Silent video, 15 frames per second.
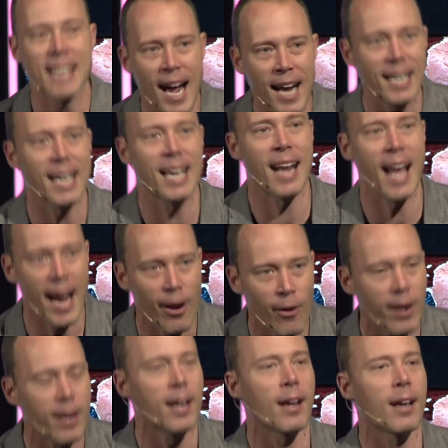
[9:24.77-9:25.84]
not
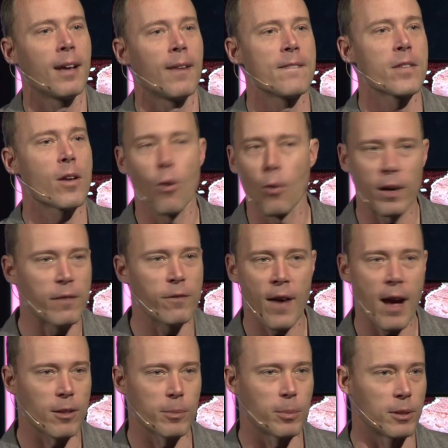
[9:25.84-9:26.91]
inerrant or
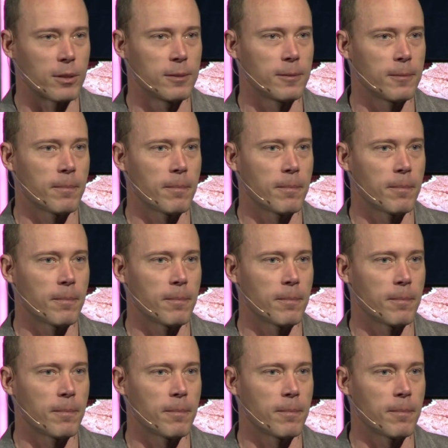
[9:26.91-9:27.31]
infallible.